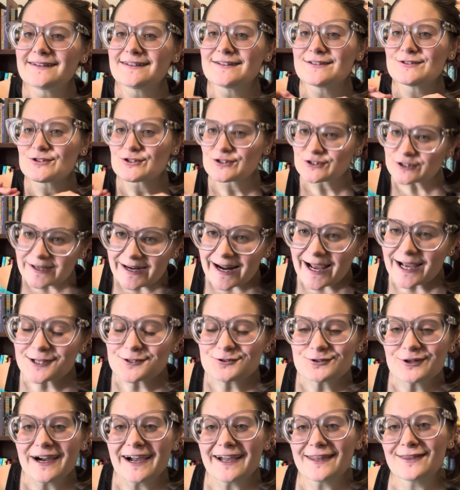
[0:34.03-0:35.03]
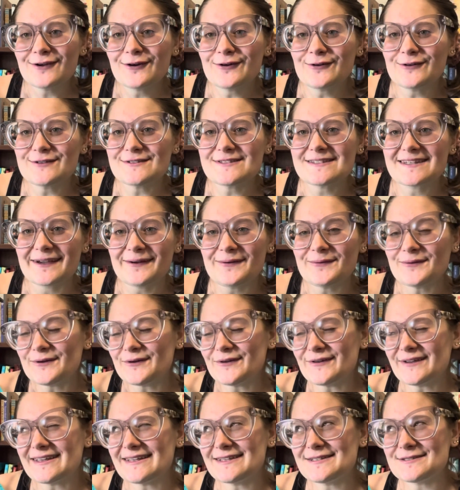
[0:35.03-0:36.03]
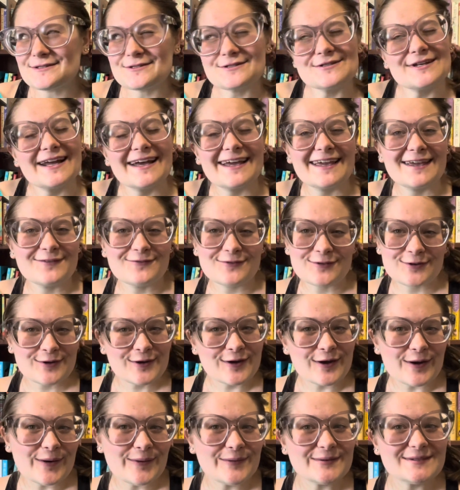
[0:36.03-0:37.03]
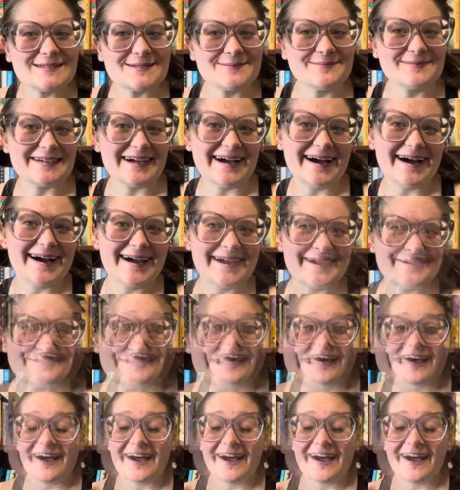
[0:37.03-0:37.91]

Should I try the Girl Scout cookie? Should I give it a go sometime?